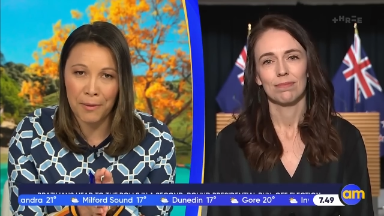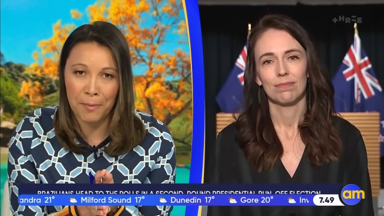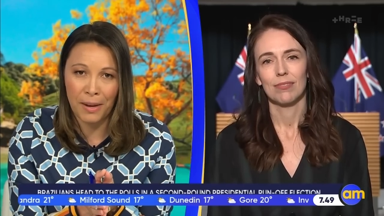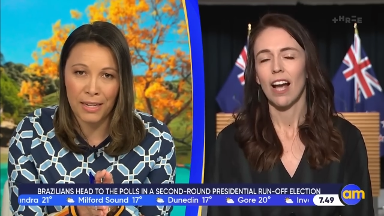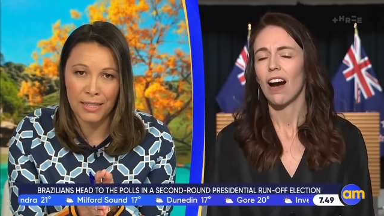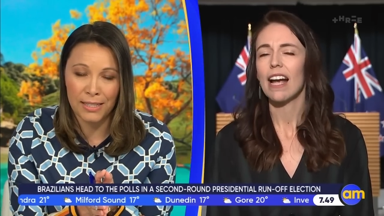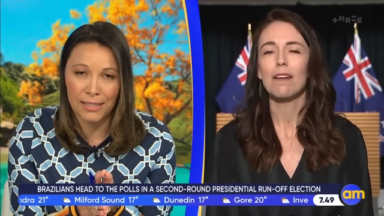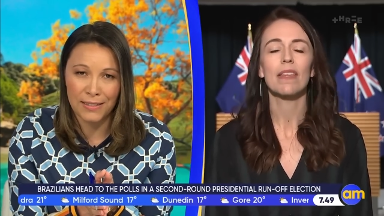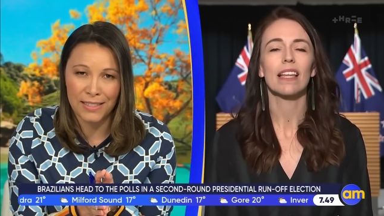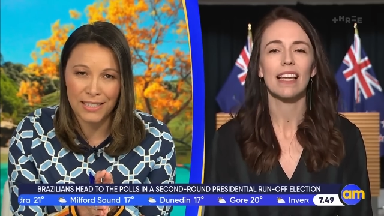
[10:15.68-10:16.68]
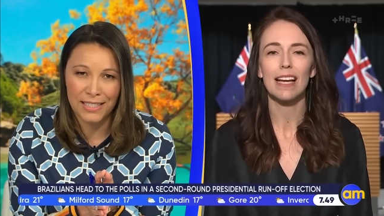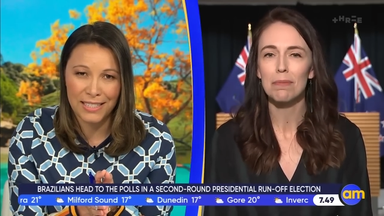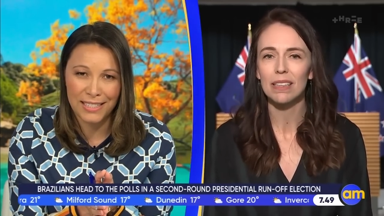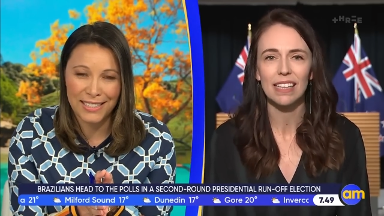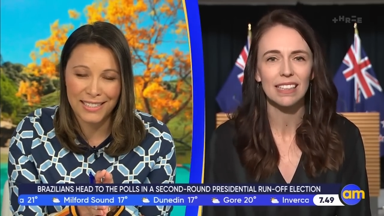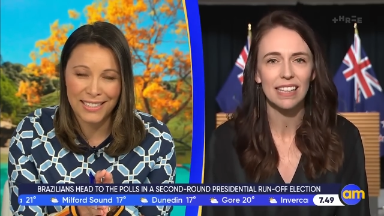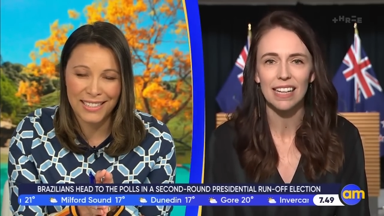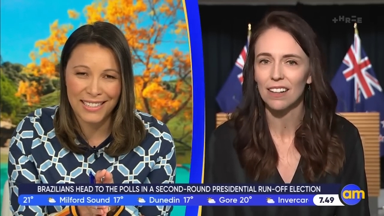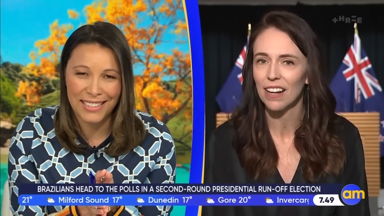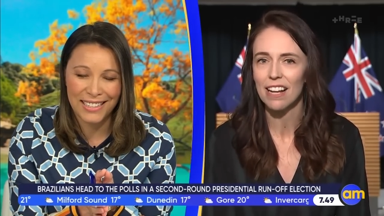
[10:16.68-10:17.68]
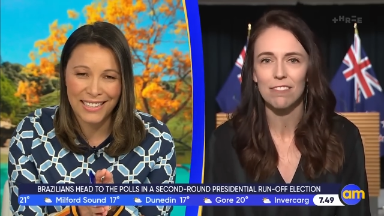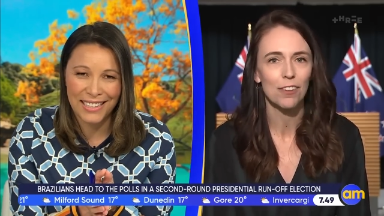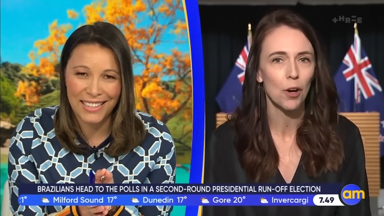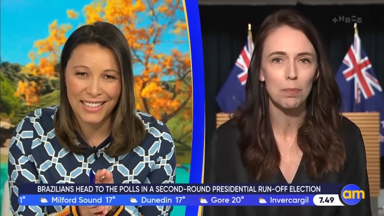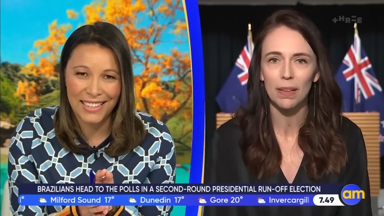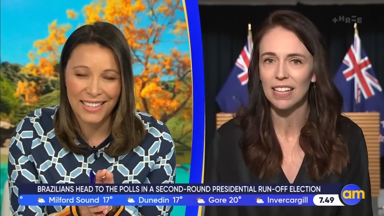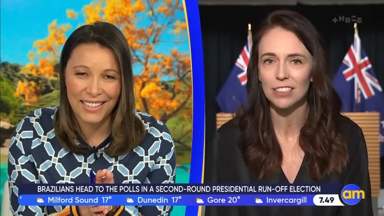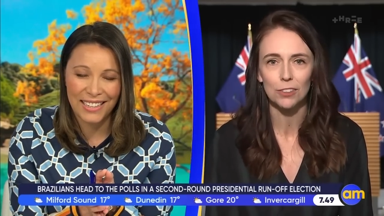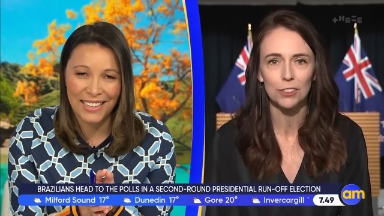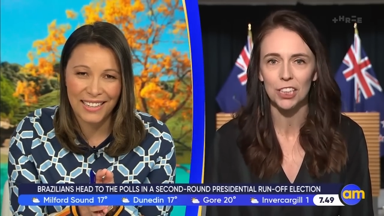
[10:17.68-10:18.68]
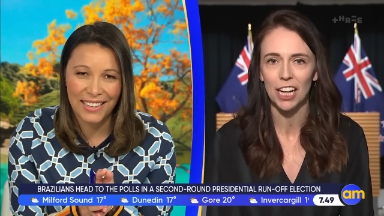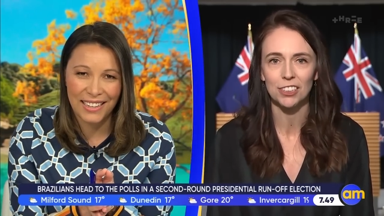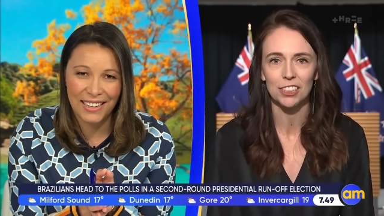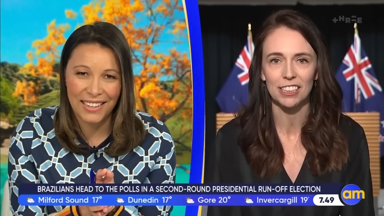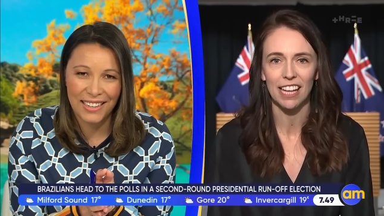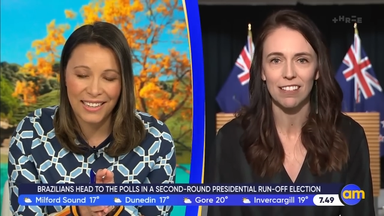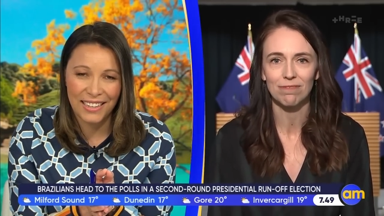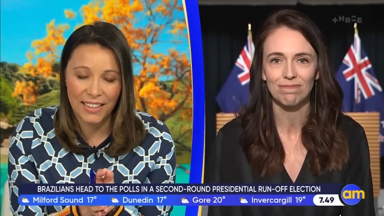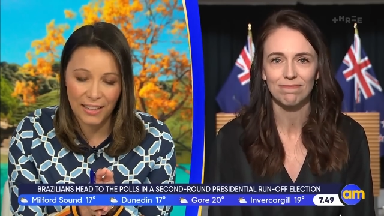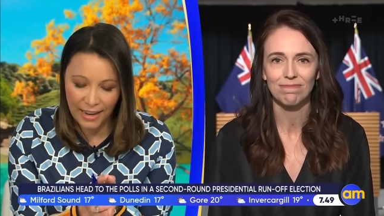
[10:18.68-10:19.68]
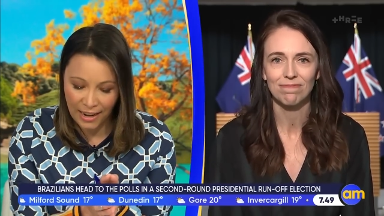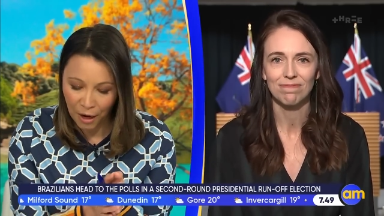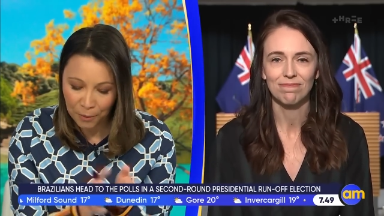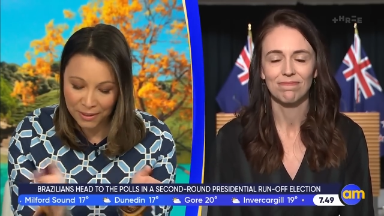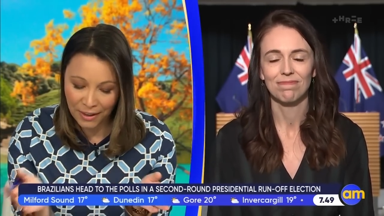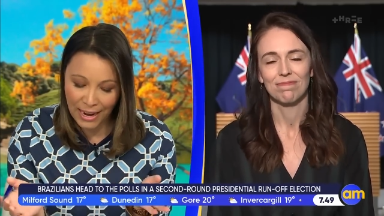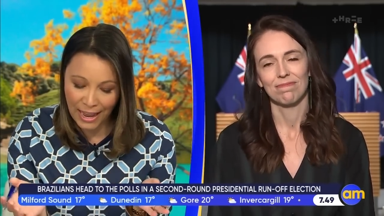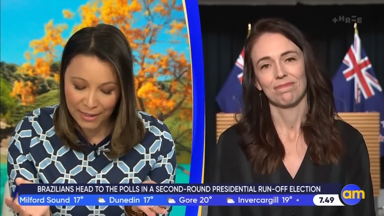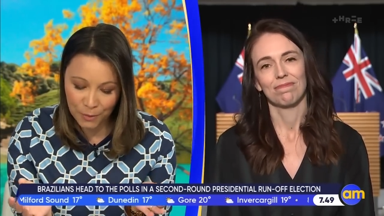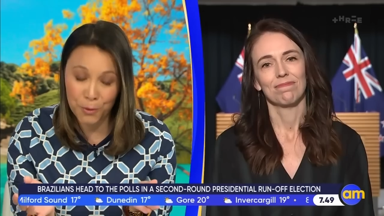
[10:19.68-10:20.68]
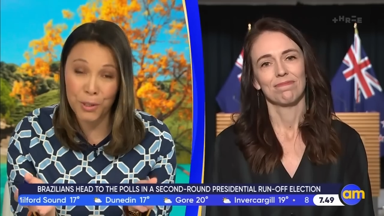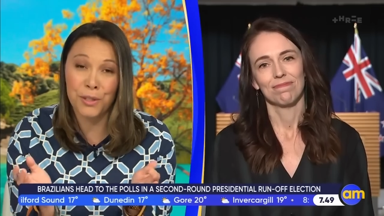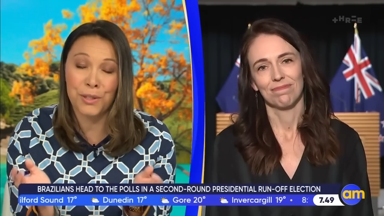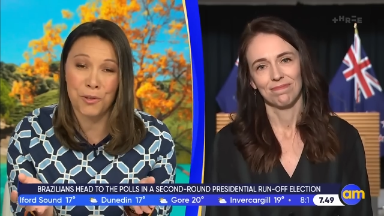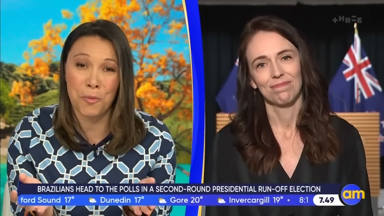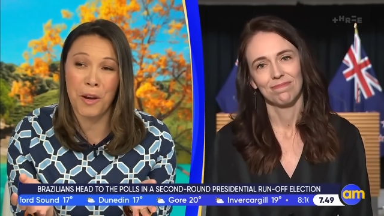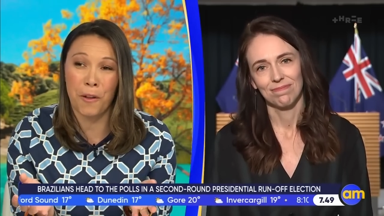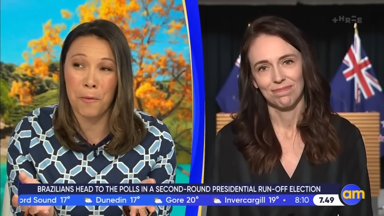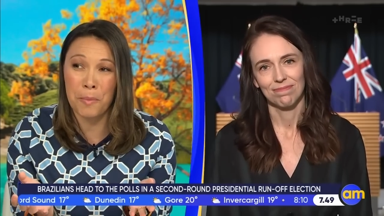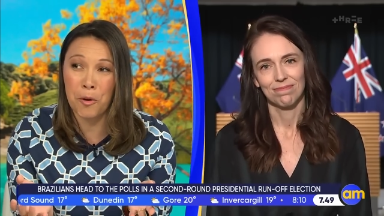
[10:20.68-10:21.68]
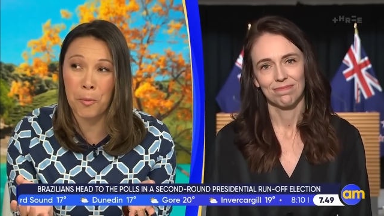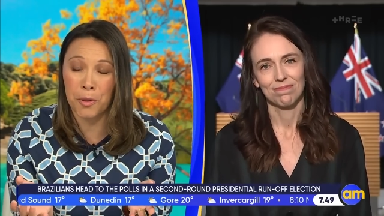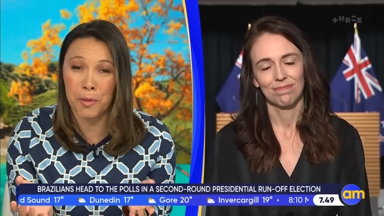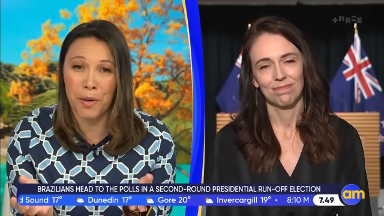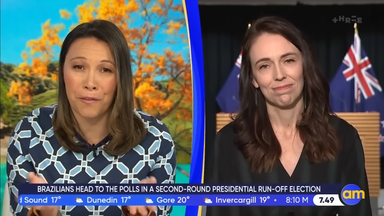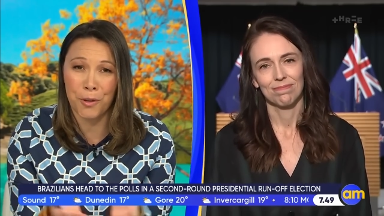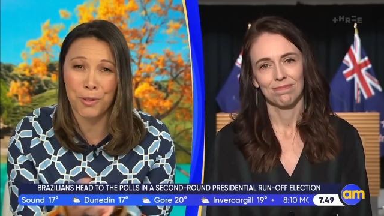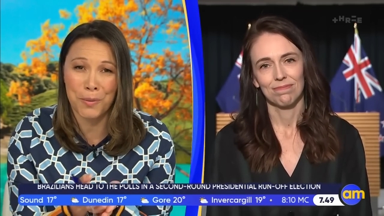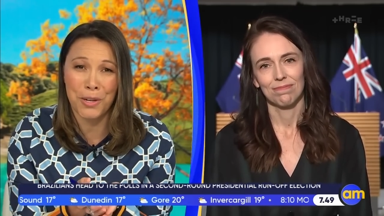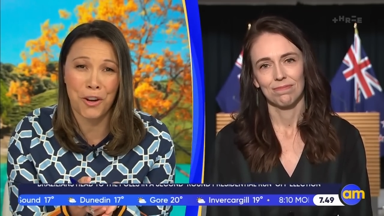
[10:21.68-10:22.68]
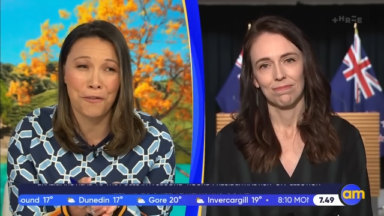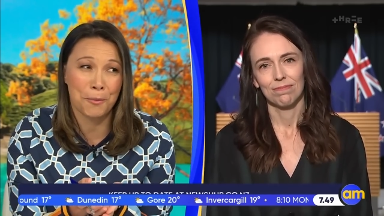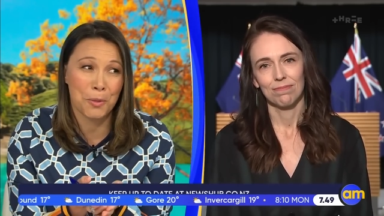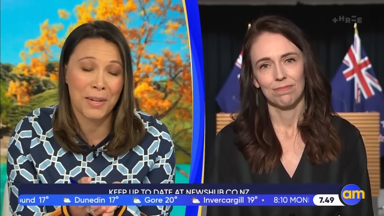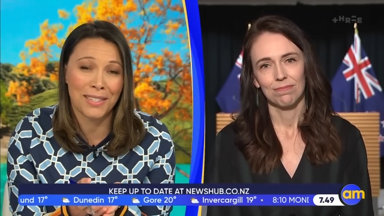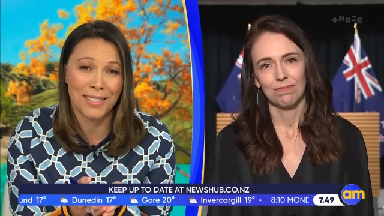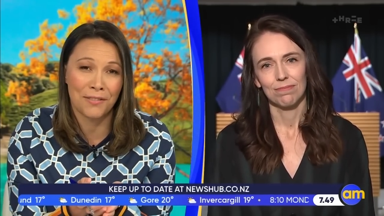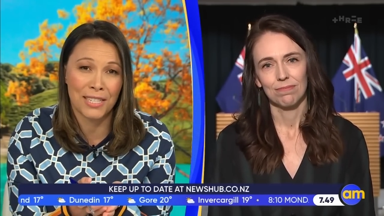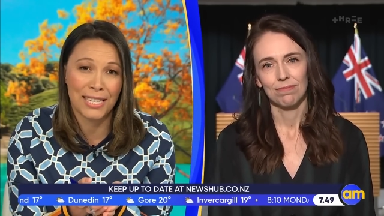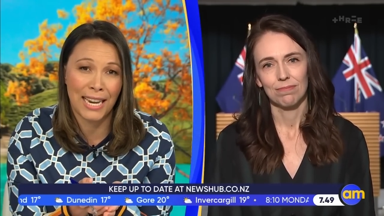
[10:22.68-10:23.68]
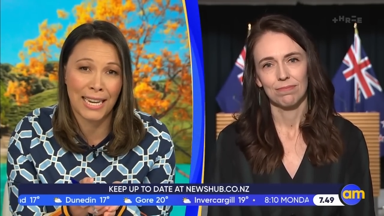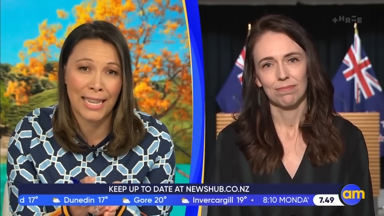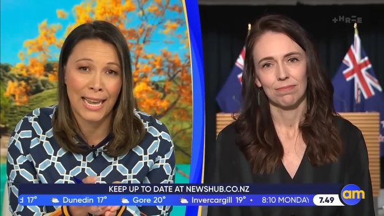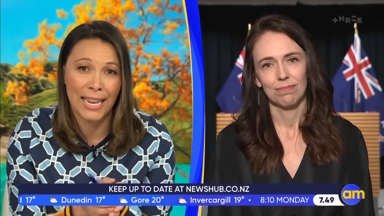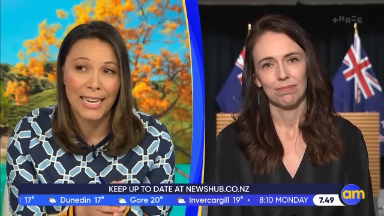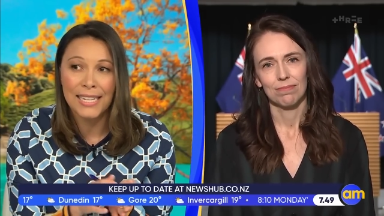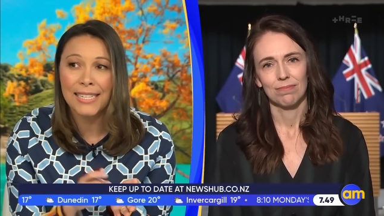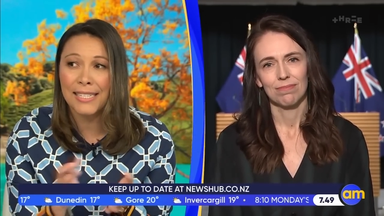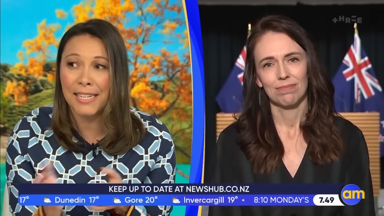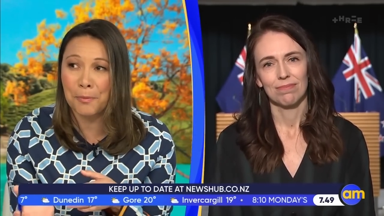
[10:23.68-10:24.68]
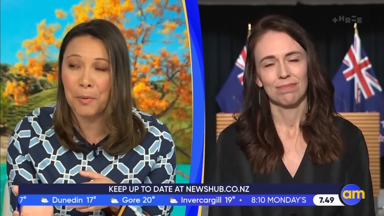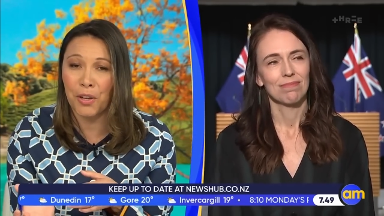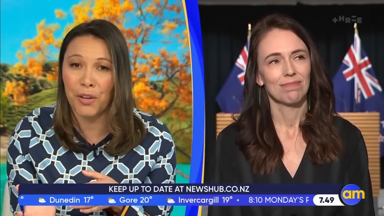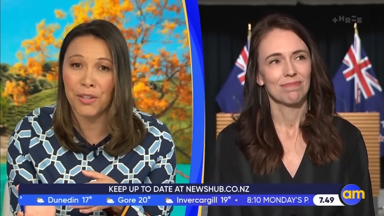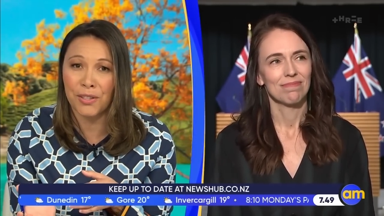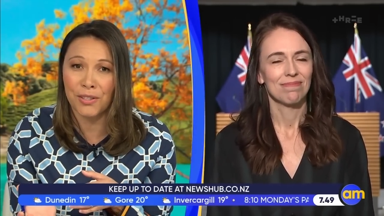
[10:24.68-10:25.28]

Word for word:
Speaker 1: Party
Speaker 2: I still. am the Labour leader, and I have no plans on changing that.
Speaker 1: OK, I was going to ask, will you still be on the billboards? But of course we know from twenty seventeen that just because